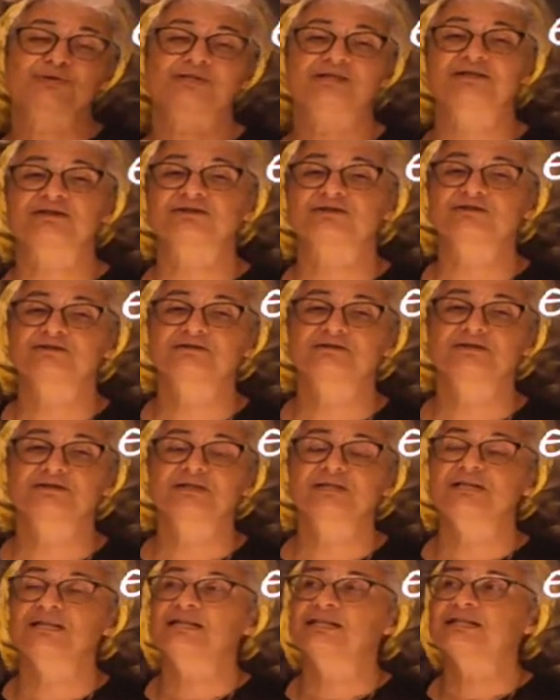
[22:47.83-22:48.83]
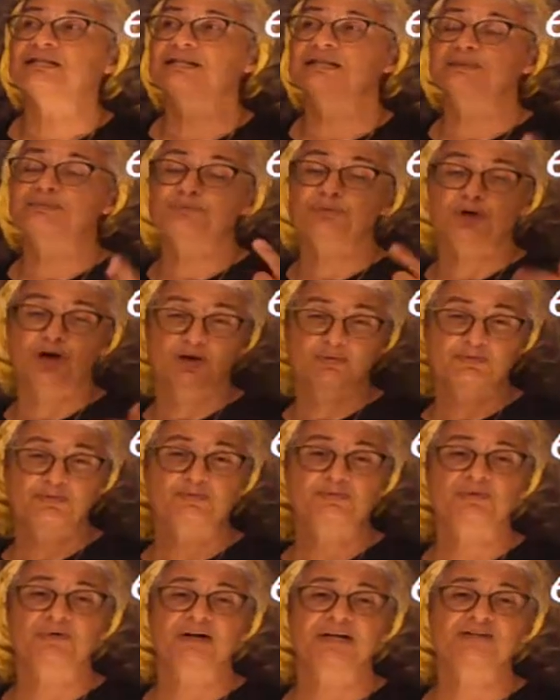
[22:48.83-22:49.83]
here. The
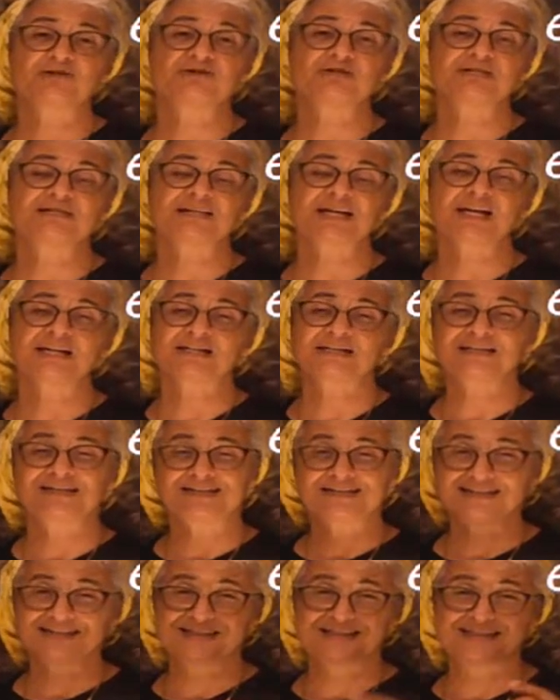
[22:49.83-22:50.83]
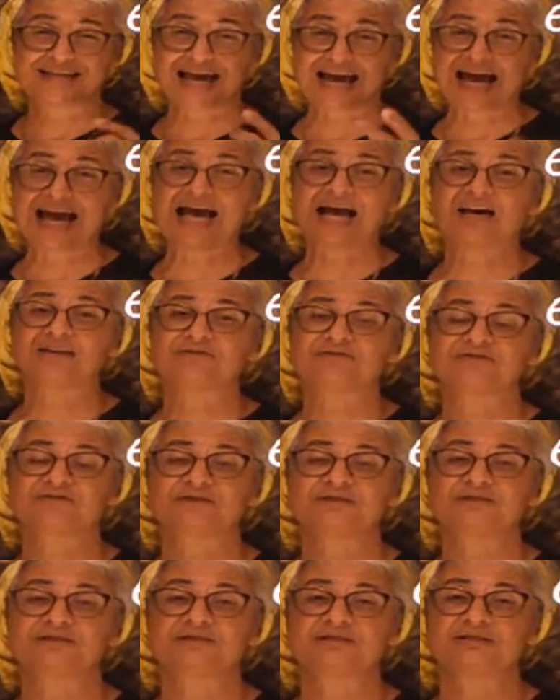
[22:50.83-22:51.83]
problem prior to that cut it in half.
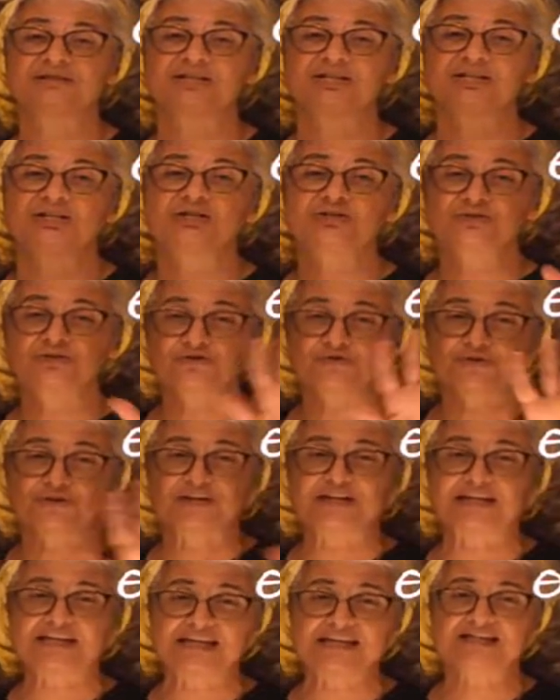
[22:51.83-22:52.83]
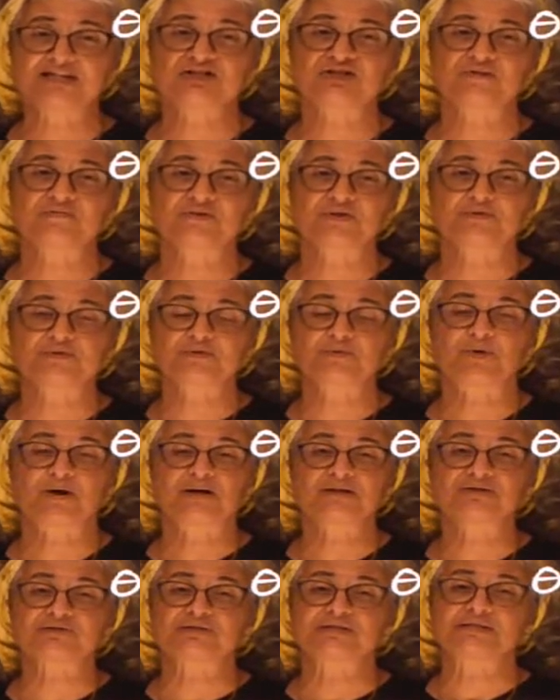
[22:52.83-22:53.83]
So for each of those
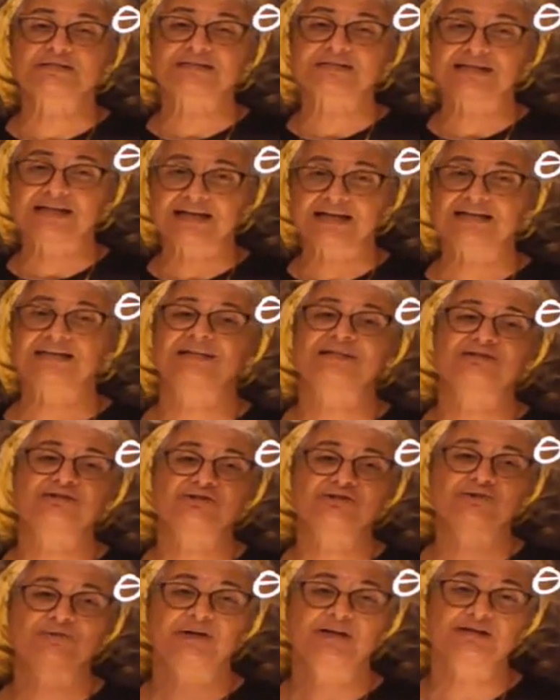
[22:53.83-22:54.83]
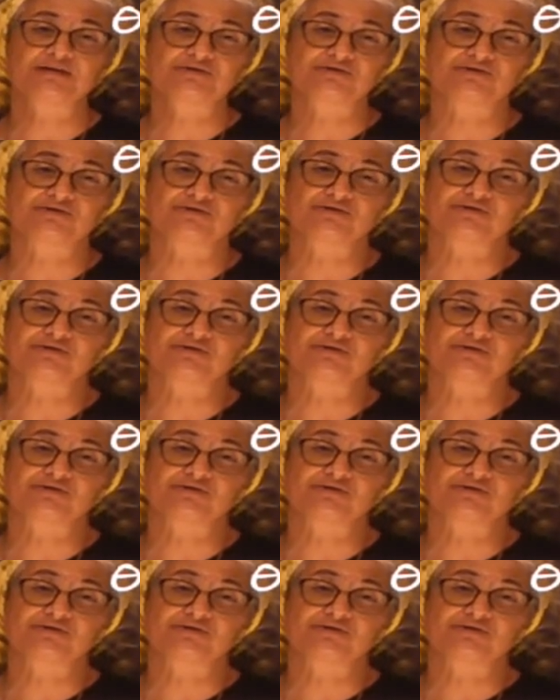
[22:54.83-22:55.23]
quadrants, I got 2 answers.